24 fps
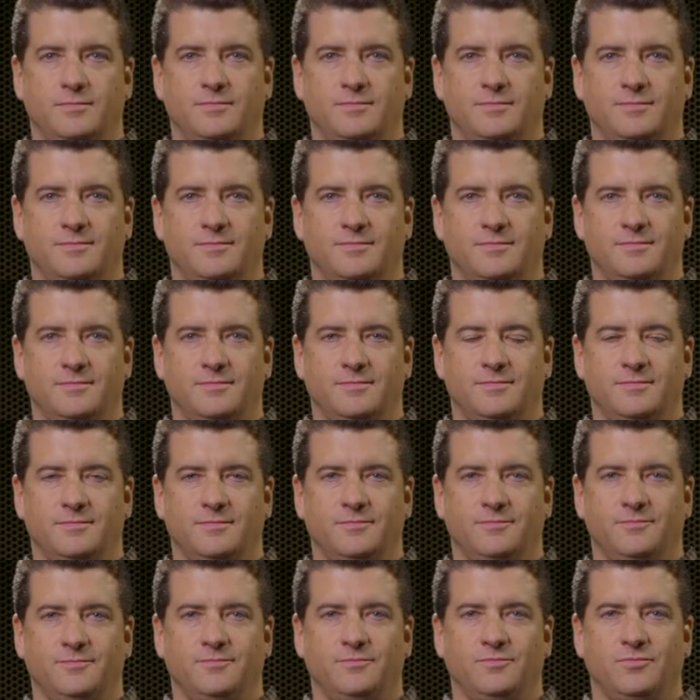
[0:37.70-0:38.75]
Russ
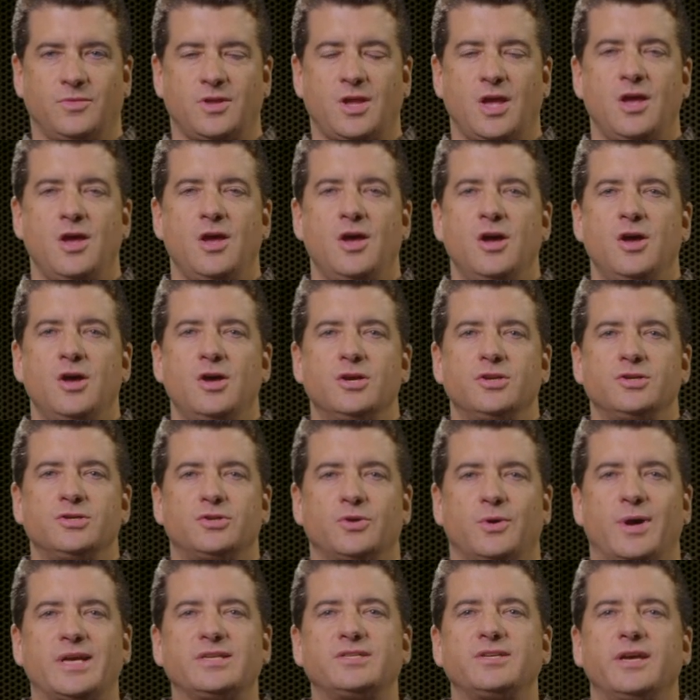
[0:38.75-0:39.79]
Myers.
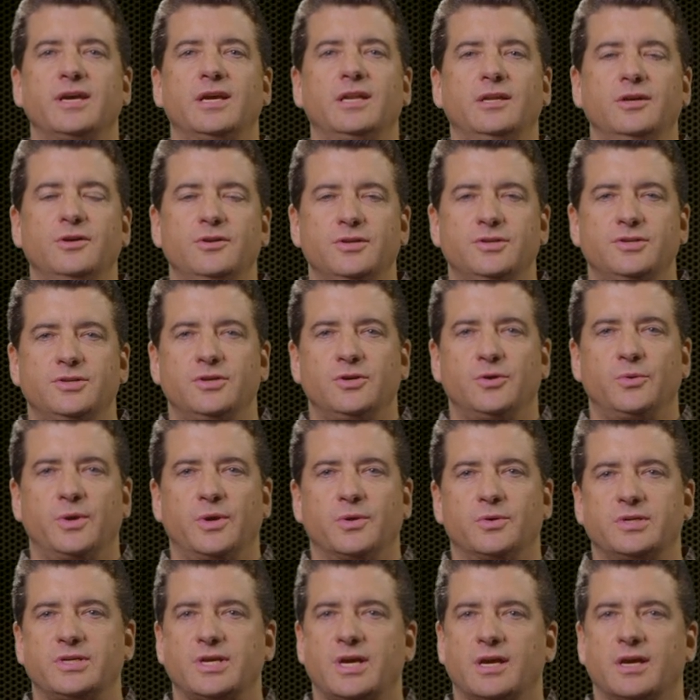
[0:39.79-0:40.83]
So as I alluded to,
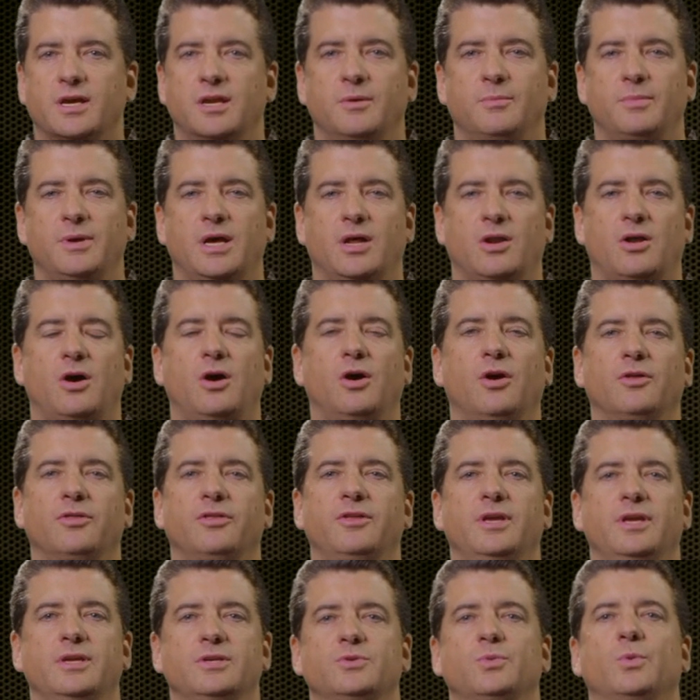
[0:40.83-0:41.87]
we were talking about all
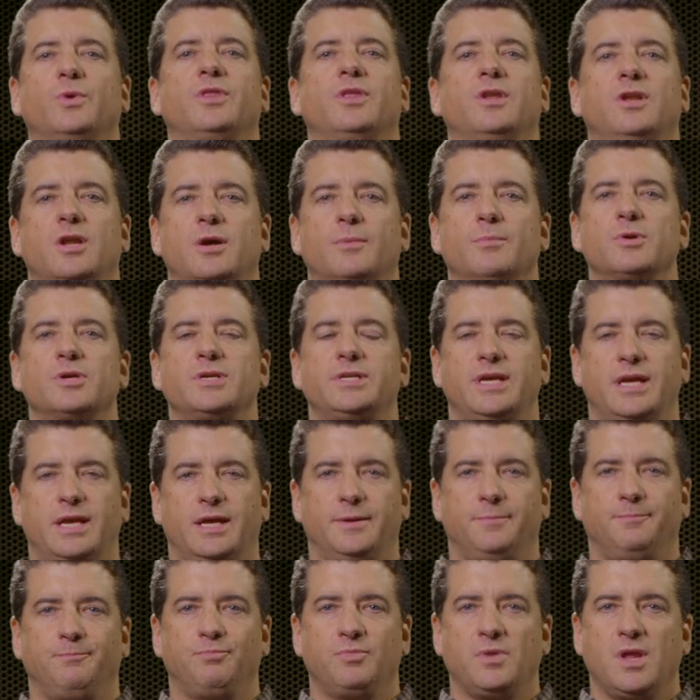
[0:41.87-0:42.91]
things with the number
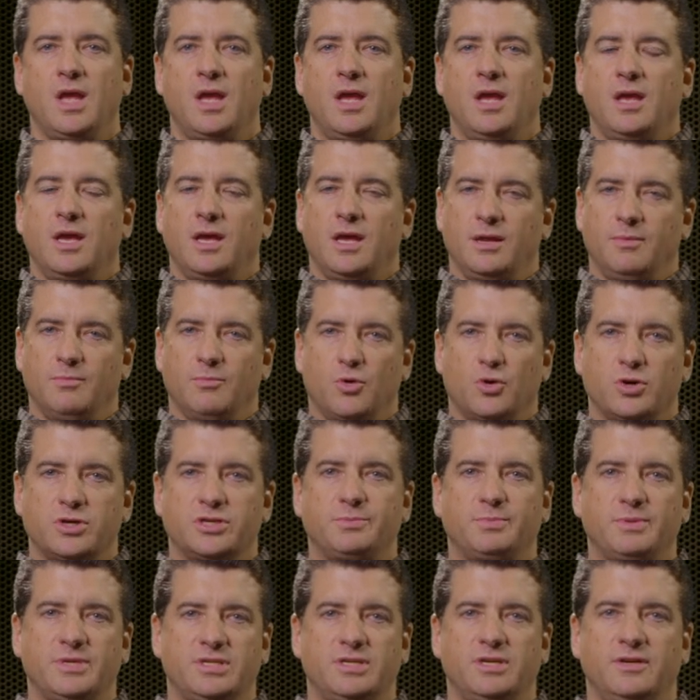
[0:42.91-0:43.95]
10. And more
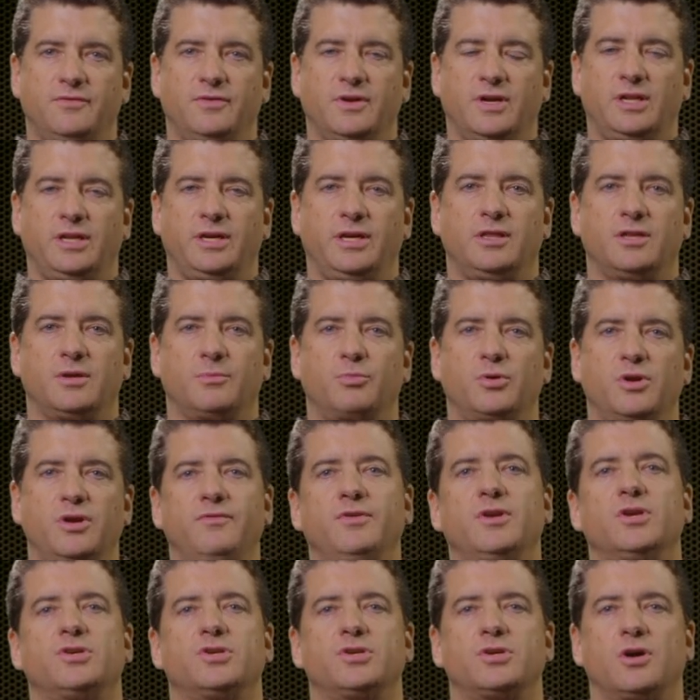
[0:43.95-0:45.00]
specifically in the
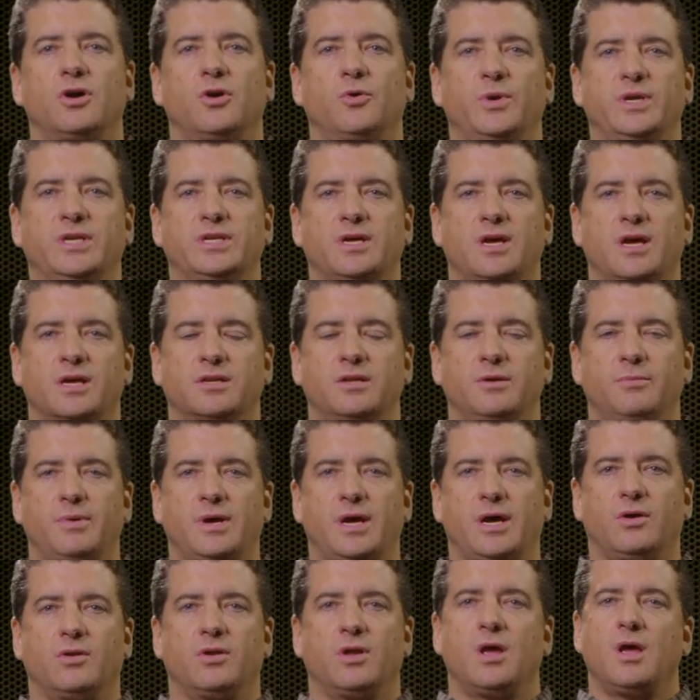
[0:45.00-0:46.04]
previous show, we talked
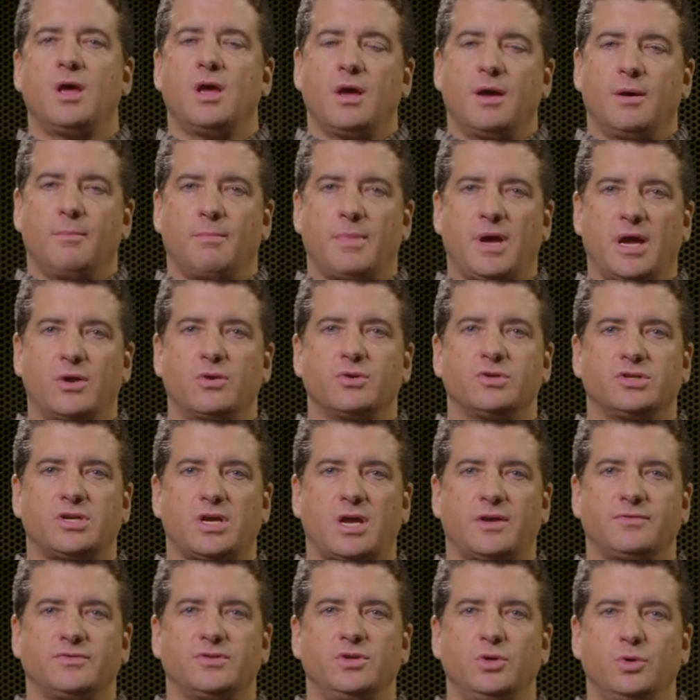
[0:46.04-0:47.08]
about
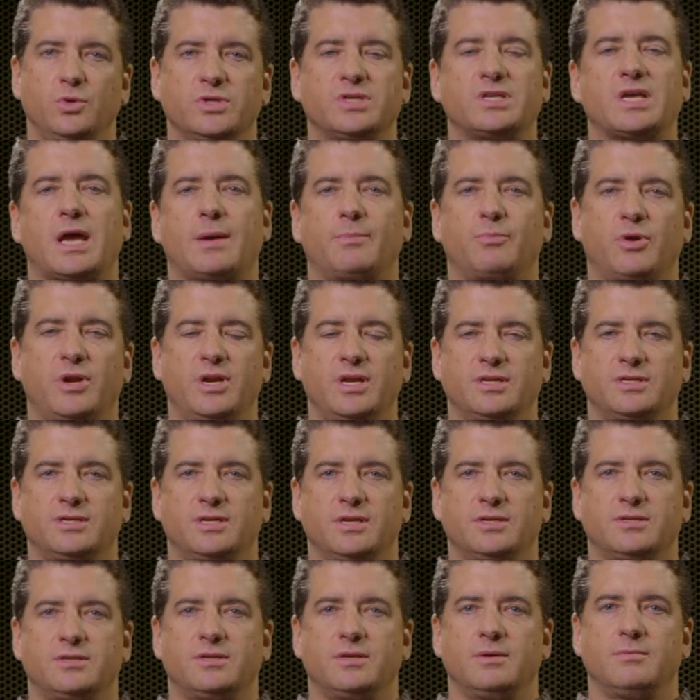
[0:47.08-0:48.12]
Microsoft's newest operating
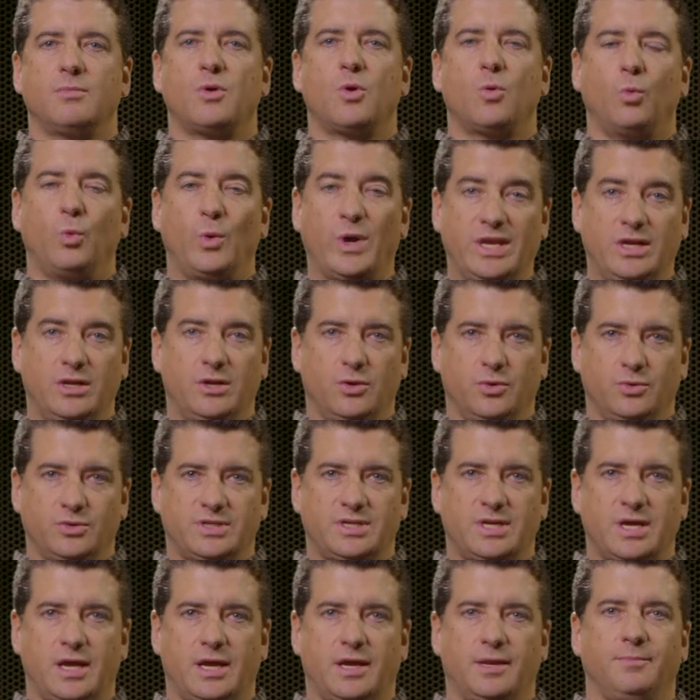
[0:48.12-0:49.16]
system,
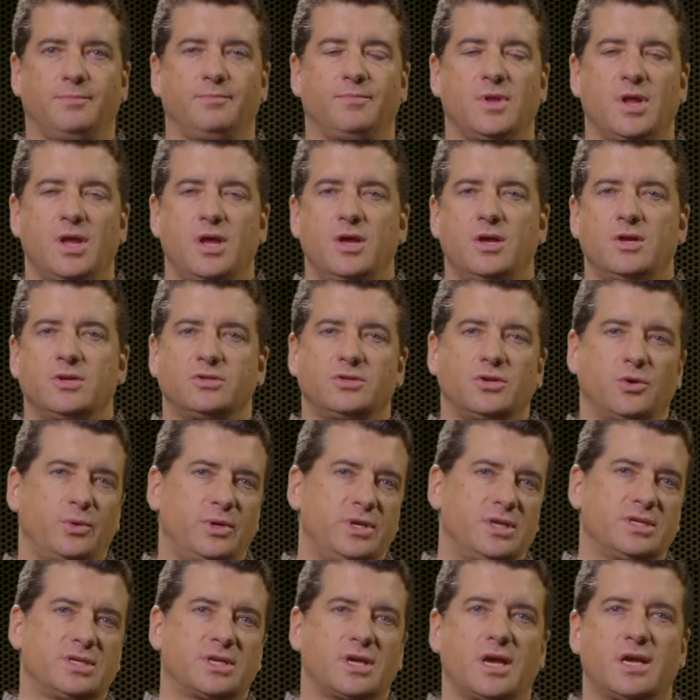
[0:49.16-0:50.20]
Windows 10. So we
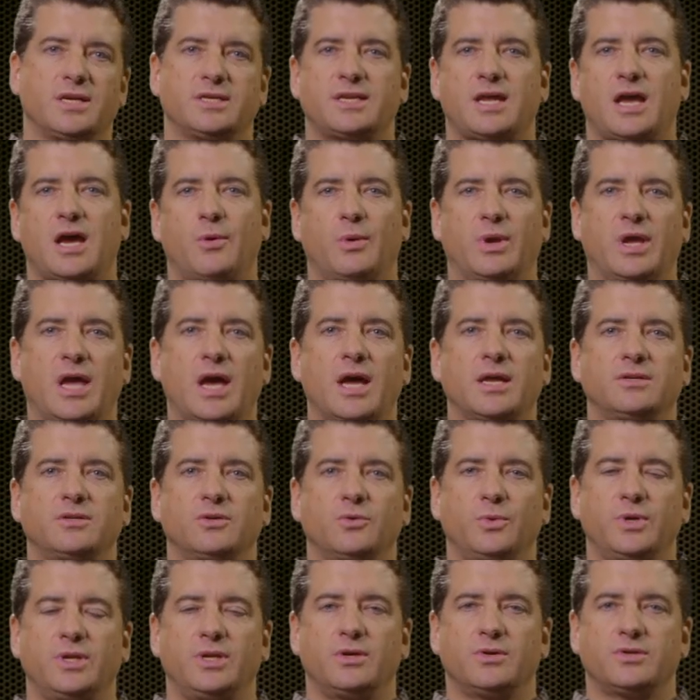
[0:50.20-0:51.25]
discussed how we got
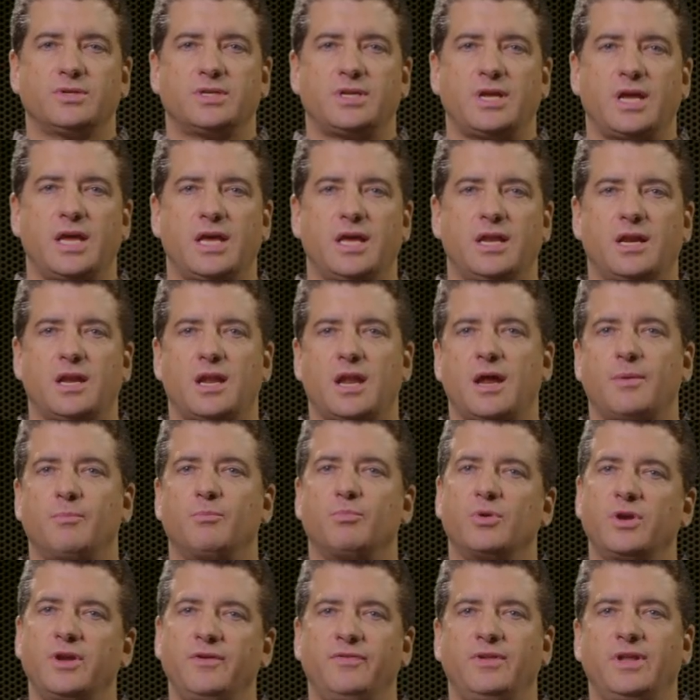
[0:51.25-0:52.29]
to Windows 10 and I
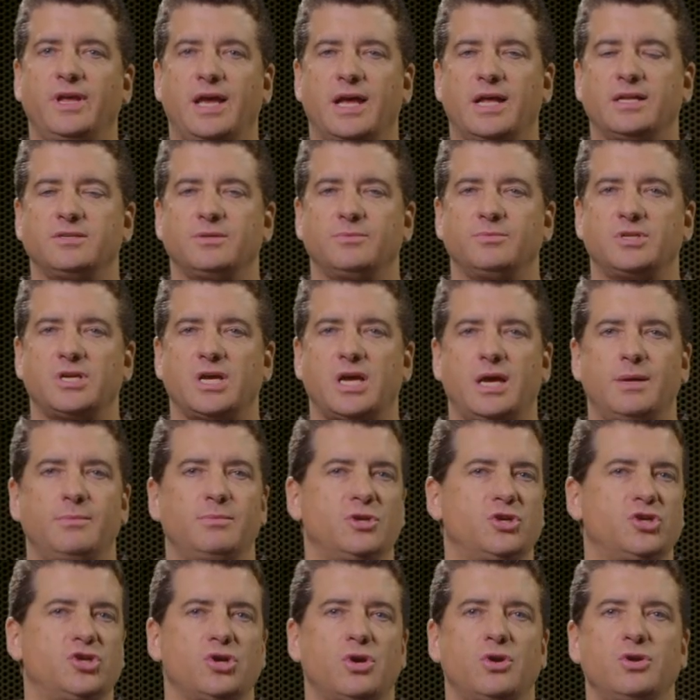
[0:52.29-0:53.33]
briefly had some time
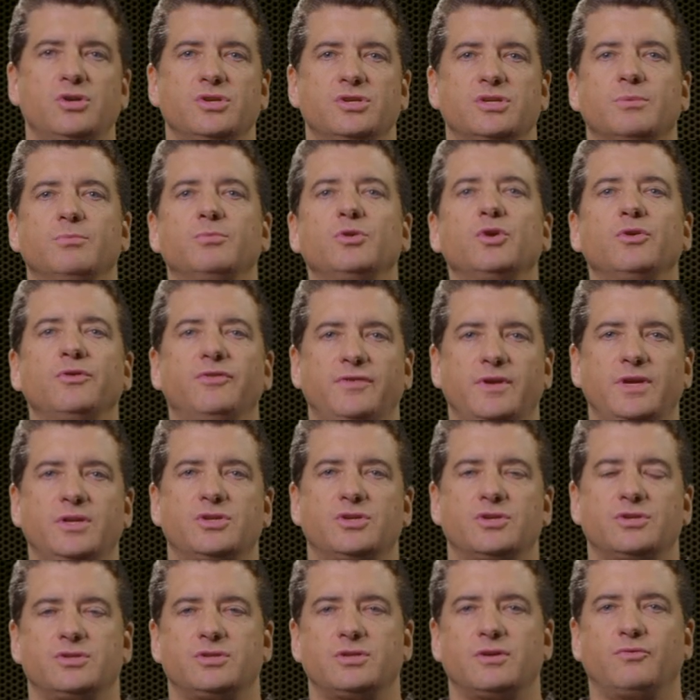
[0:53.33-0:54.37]
to show you some new
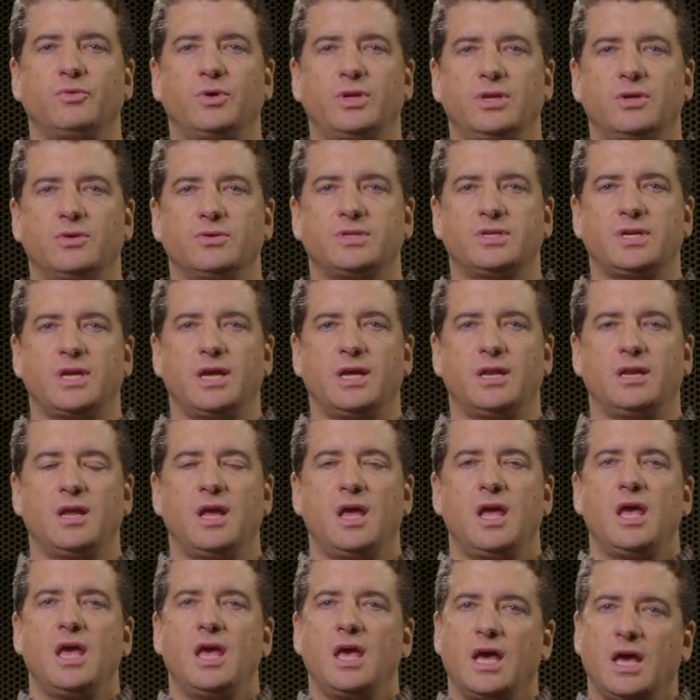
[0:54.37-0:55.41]
features of Windows 10
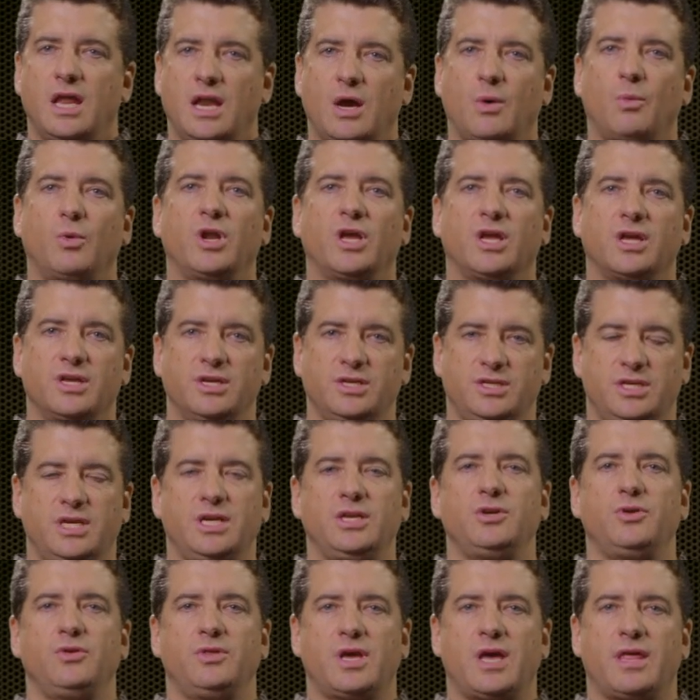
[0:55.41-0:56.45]
and I want to
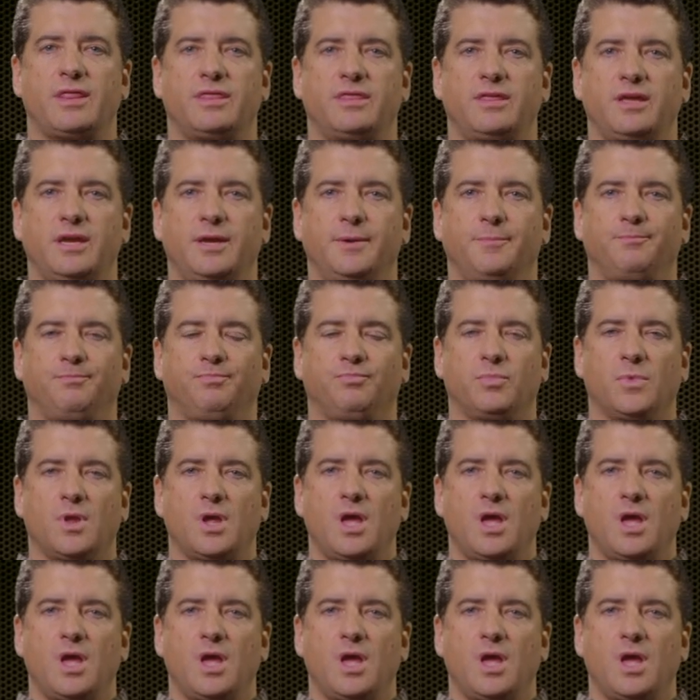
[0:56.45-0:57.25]
continue that theme.